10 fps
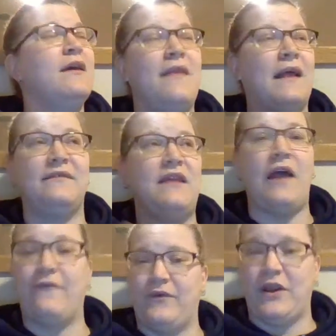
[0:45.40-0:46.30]
That's
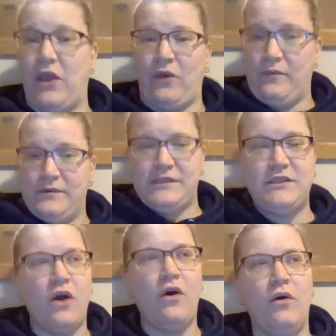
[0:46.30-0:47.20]
not for you.
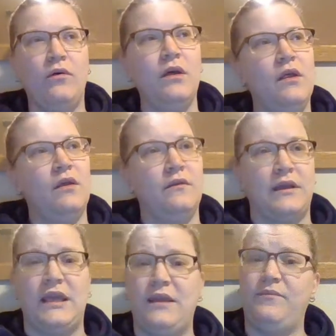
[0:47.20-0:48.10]
So
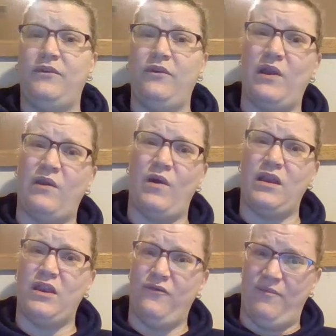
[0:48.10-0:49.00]
keep doing
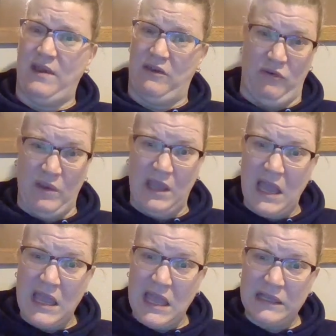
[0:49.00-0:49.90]
what you've been doing,
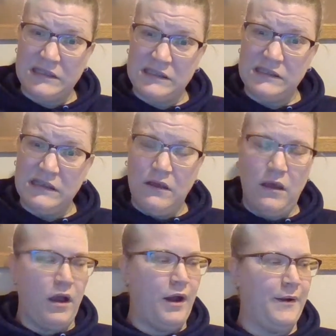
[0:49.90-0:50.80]
I guess.
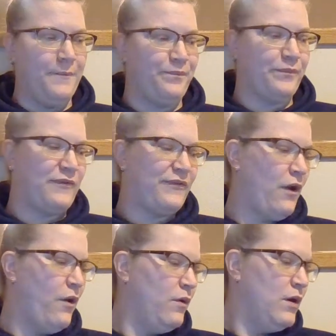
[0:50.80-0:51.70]

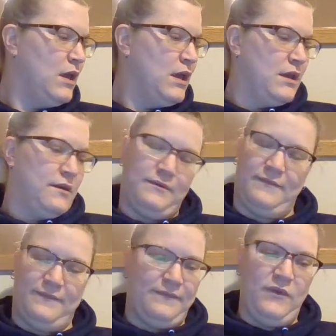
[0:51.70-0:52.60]
So
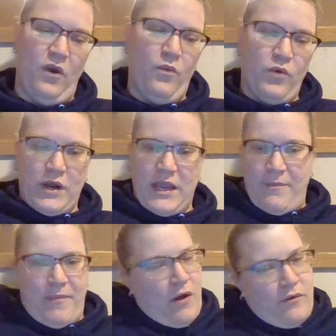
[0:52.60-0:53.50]
don't worry
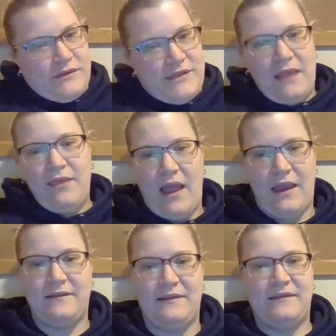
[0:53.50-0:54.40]
about
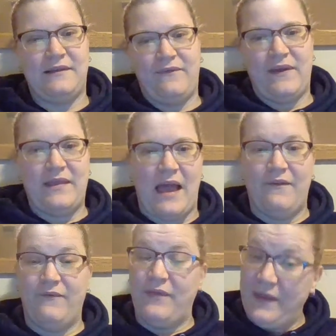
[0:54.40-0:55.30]
deadlines and stuff like that.
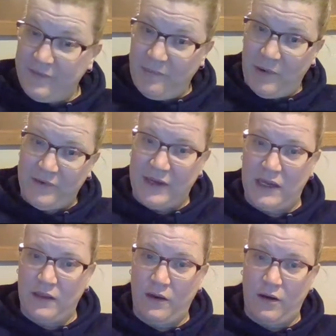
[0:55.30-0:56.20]
If this
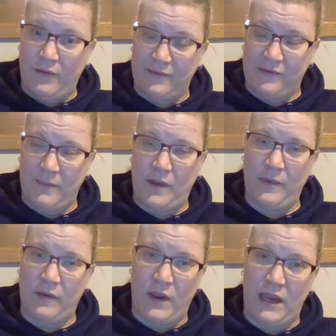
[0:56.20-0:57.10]

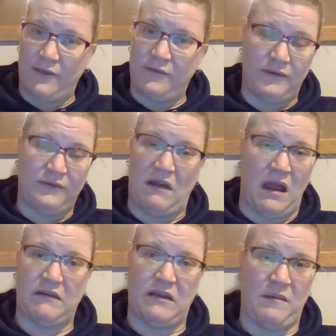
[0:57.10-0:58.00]
upcoming week, it's just
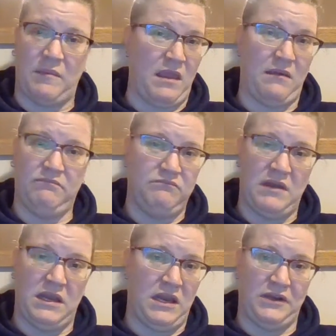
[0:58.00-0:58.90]
not going to be
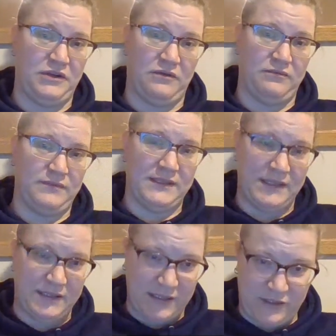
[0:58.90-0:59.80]
an issue. This
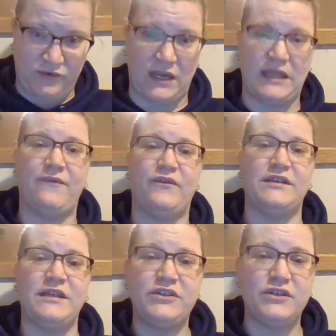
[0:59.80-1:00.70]
is strictly for
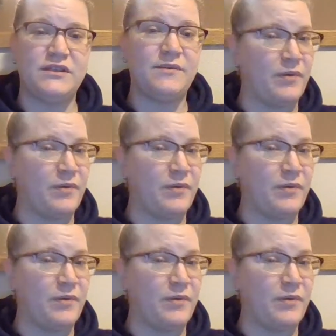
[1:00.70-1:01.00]
teachers to